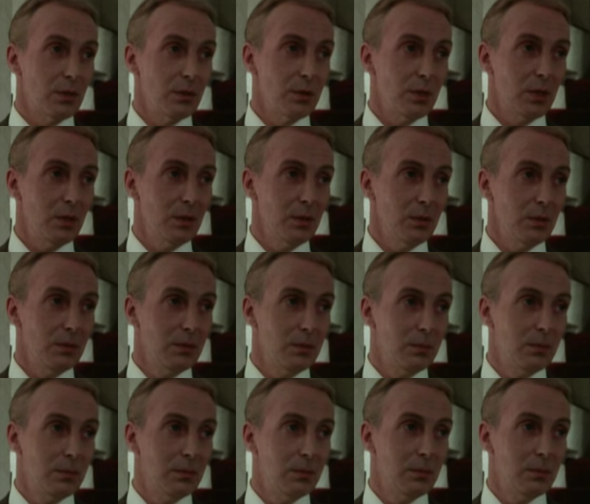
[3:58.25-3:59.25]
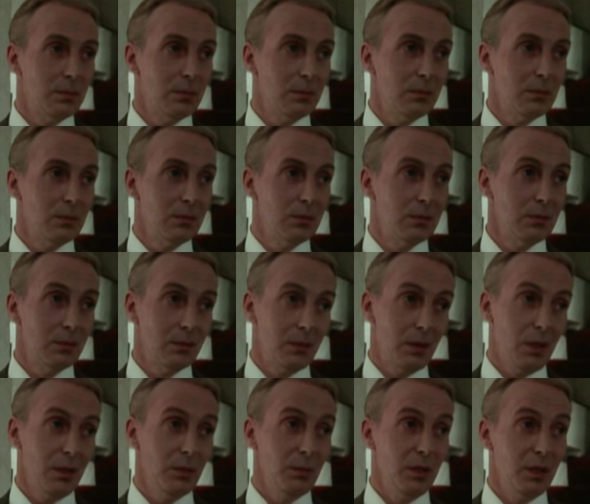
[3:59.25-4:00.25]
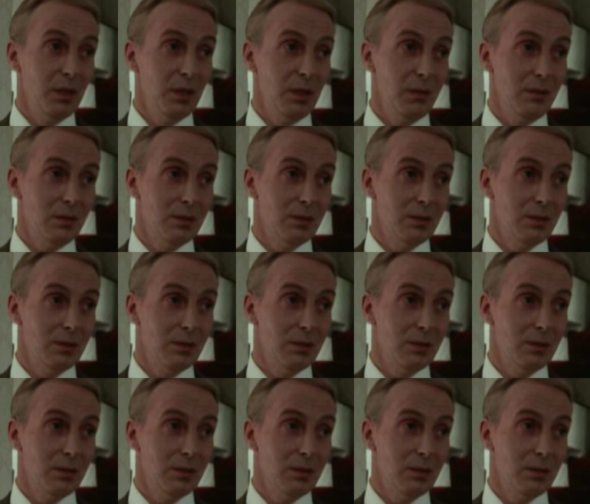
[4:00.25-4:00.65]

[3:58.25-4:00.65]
control. And me,